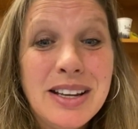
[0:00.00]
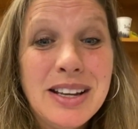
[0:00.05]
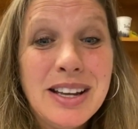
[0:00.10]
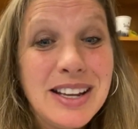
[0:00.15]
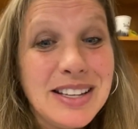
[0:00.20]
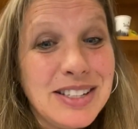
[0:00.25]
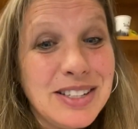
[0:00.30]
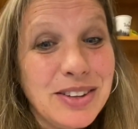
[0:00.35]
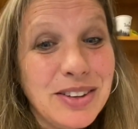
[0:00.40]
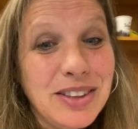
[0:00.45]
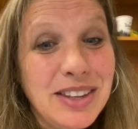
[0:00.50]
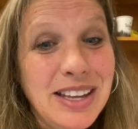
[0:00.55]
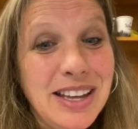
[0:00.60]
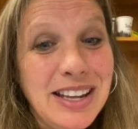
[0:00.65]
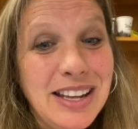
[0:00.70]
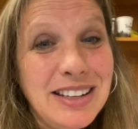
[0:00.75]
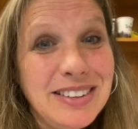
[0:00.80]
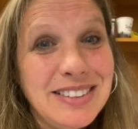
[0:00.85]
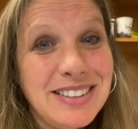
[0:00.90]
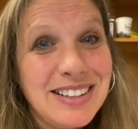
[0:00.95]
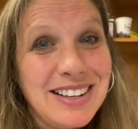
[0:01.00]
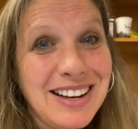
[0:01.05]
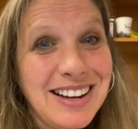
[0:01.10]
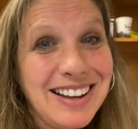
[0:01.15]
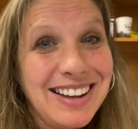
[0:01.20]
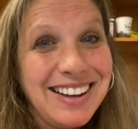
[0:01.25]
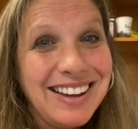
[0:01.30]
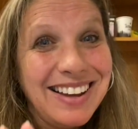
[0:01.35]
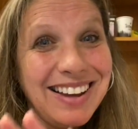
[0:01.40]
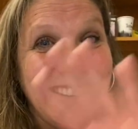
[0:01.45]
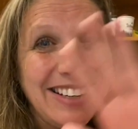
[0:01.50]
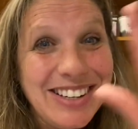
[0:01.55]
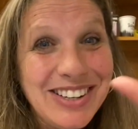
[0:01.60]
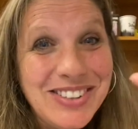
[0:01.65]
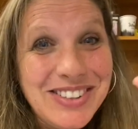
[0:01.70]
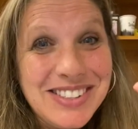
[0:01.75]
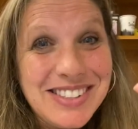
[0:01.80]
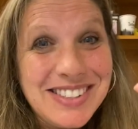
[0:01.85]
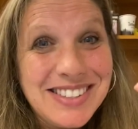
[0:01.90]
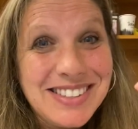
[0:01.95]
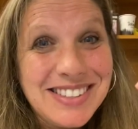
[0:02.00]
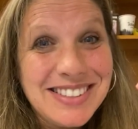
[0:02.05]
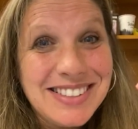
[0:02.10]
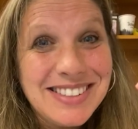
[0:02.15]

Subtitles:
Until then, adios.